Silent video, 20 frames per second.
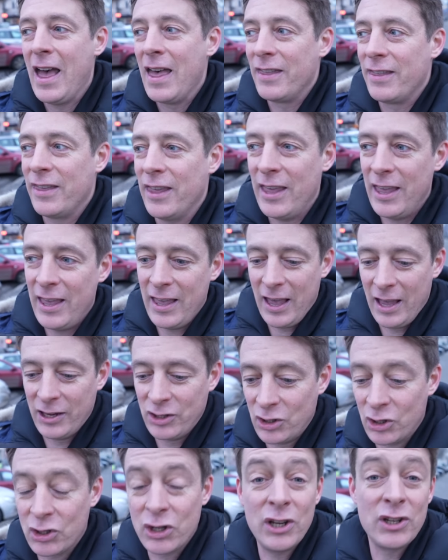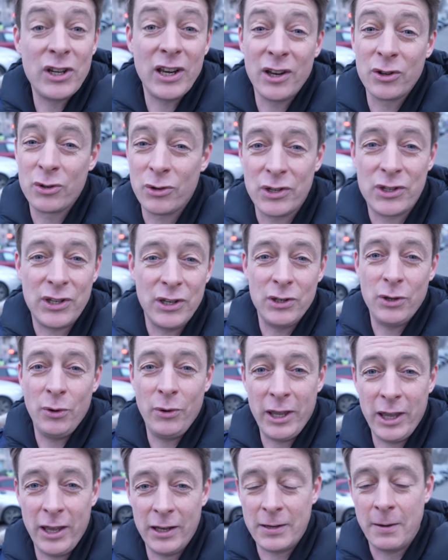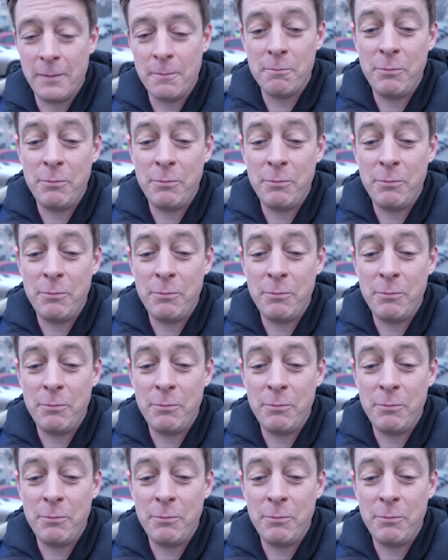the strategic interest in doing it.